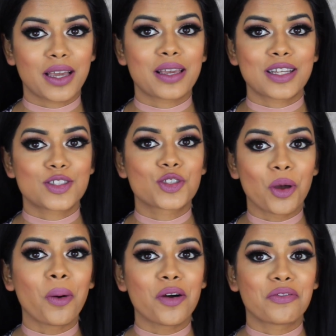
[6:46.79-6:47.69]
I get
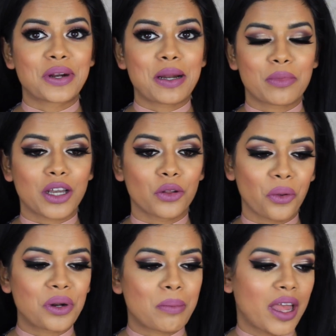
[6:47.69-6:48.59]
so afraid. I'm like
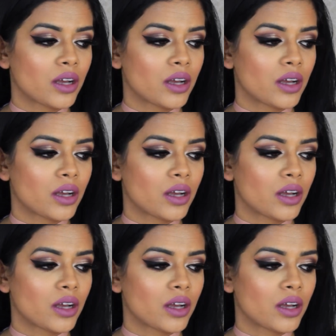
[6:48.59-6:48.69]
alone in my